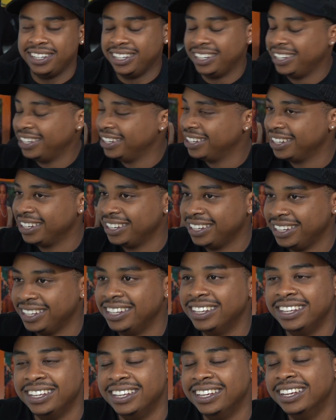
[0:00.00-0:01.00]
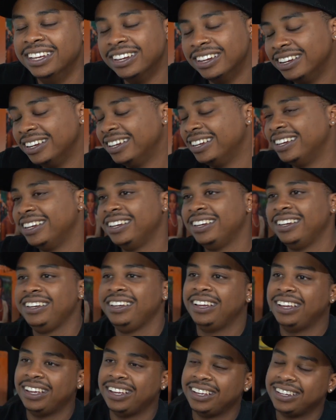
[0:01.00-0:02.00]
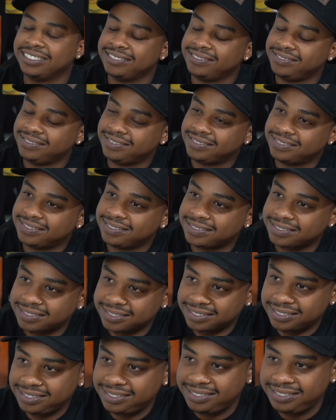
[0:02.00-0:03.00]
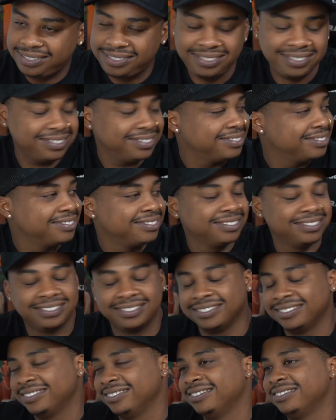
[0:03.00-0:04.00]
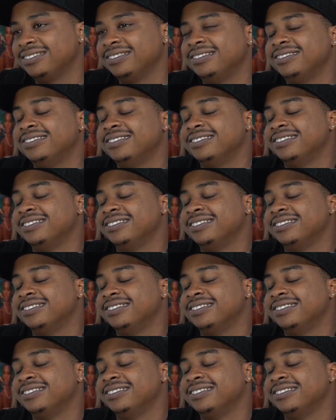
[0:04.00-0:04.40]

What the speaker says: (silent)